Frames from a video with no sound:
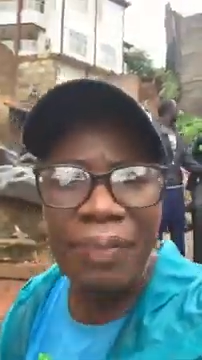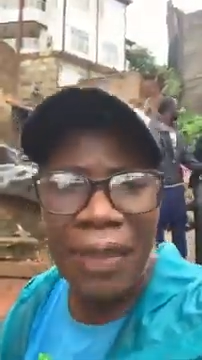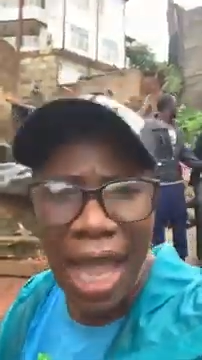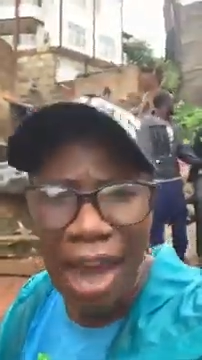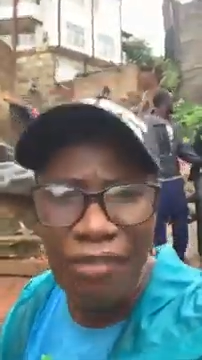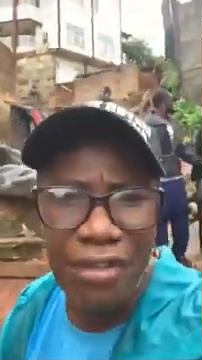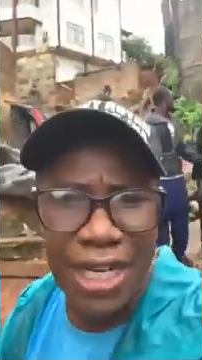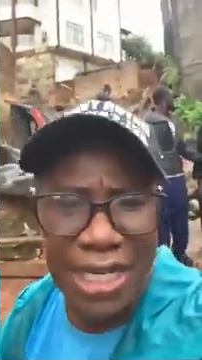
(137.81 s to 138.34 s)

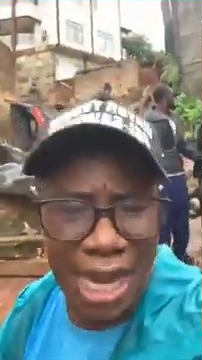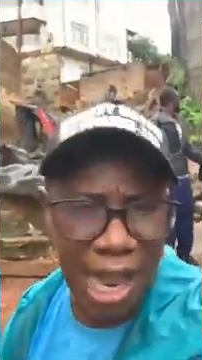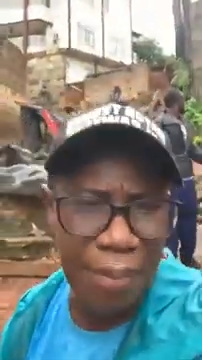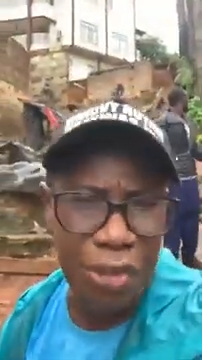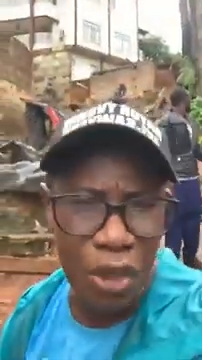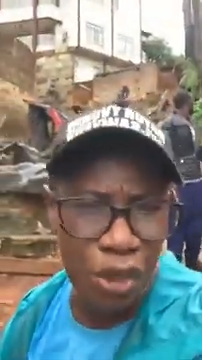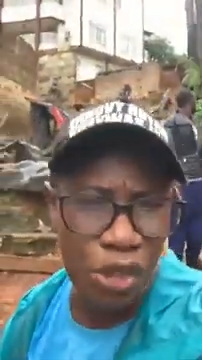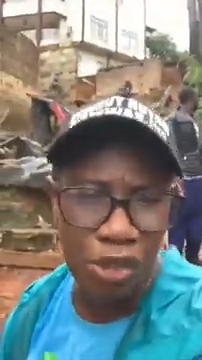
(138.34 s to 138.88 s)
Every day,
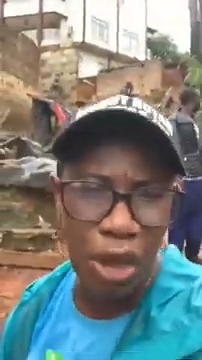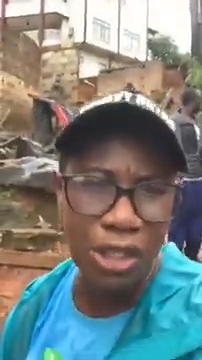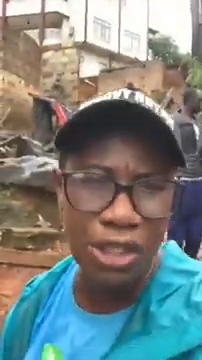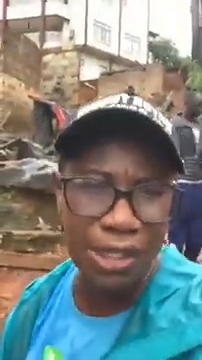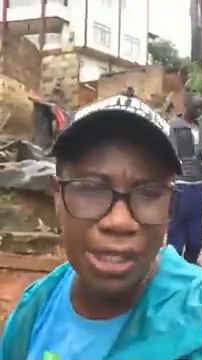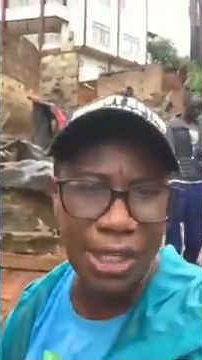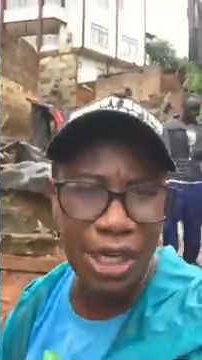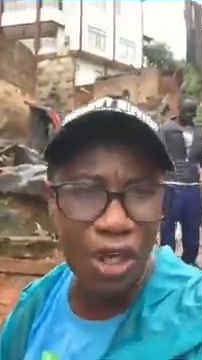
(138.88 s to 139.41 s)
new
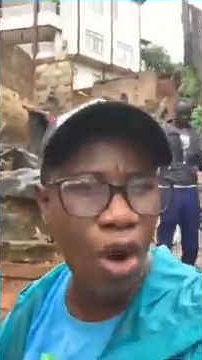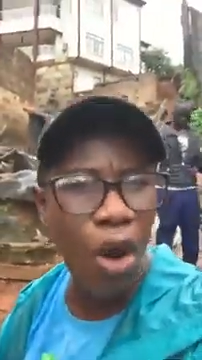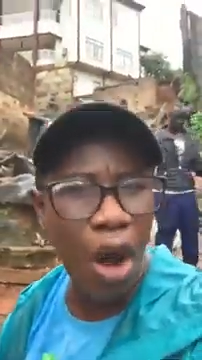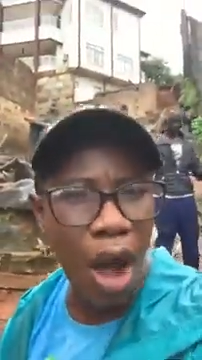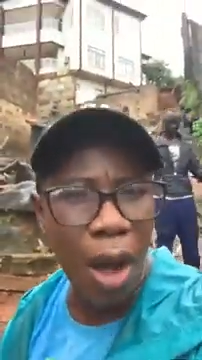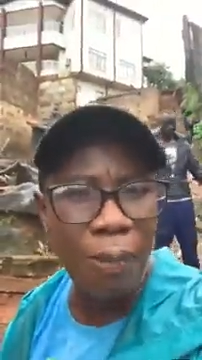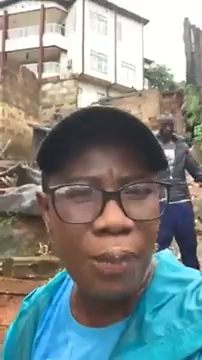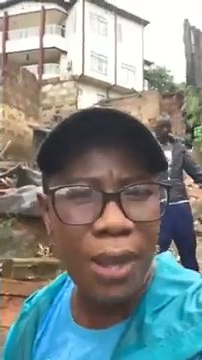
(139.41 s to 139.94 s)
structures and they go up.